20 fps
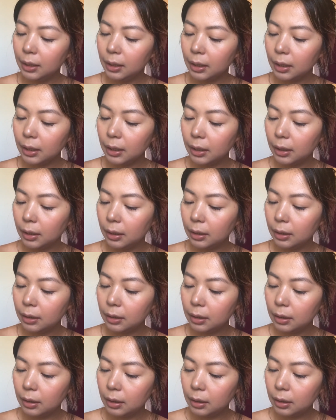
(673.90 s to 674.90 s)

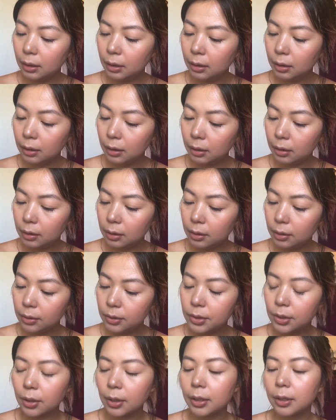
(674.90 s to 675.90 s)
in
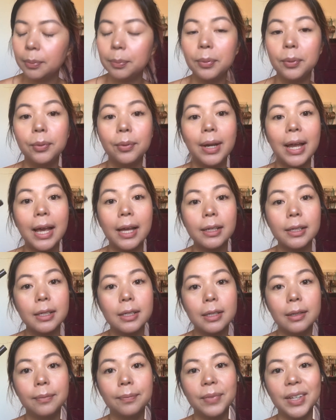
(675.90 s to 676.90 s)
Dark
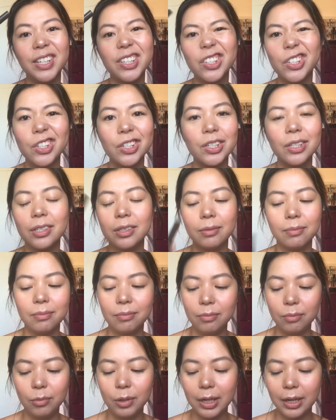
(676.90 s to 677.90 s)
Brunette. It's just
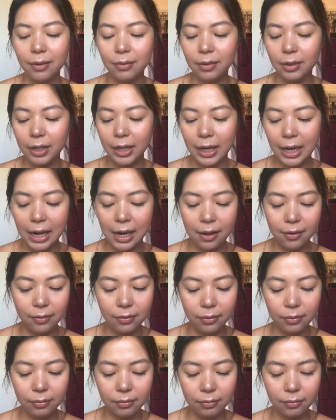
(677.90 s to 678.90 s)
whatever I have
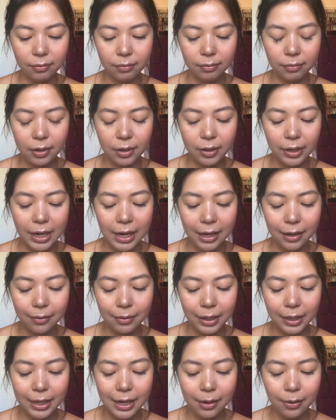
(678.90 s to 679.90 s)
on hand
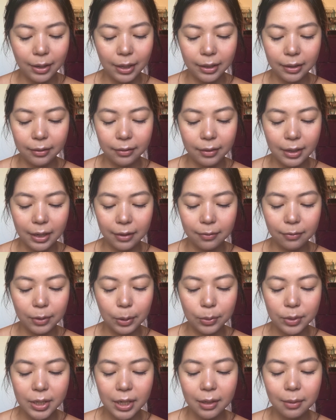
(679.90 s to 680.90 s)
right now. I
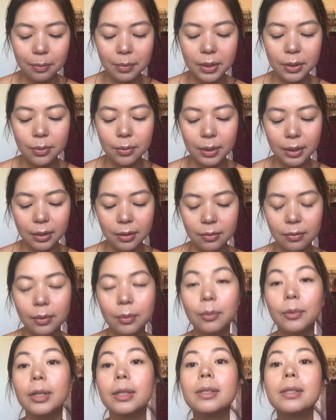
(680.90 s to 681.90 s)
rotate between
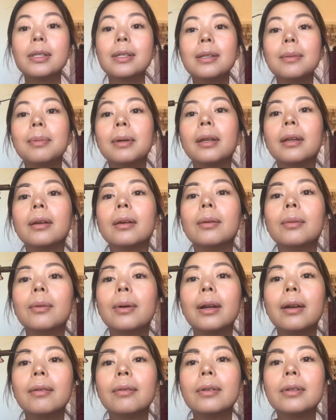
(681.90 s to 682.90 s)
different ones depending on
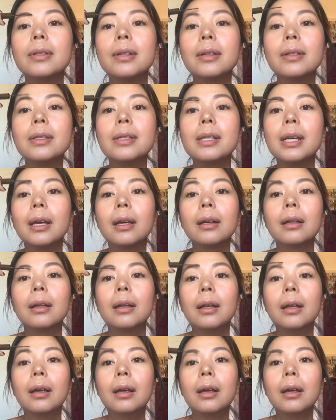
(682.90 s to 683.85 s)
whatever's on sale.